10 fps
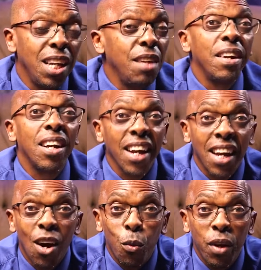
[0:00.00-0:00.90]
Even right
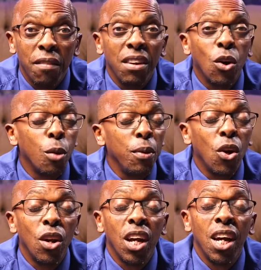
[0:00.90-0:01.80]
now, we have
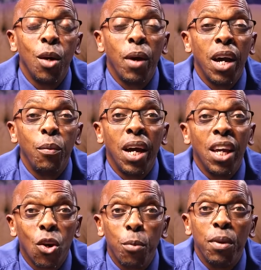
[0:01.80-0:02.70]
economical, we are, we are
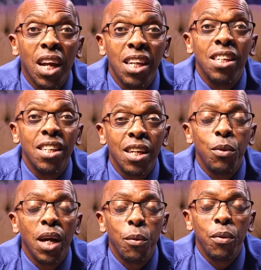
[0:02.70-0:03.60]
economically,
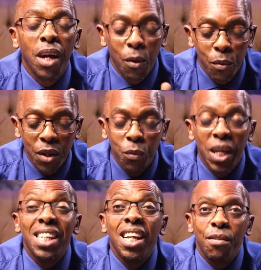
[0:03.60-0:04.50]
we are, we, are,
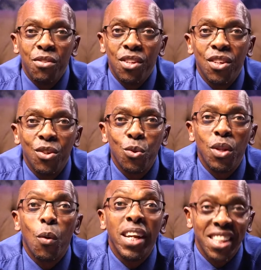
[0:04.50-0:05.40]
we are slaves to
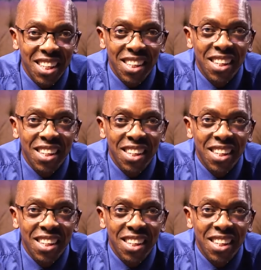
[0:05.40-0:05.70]
the West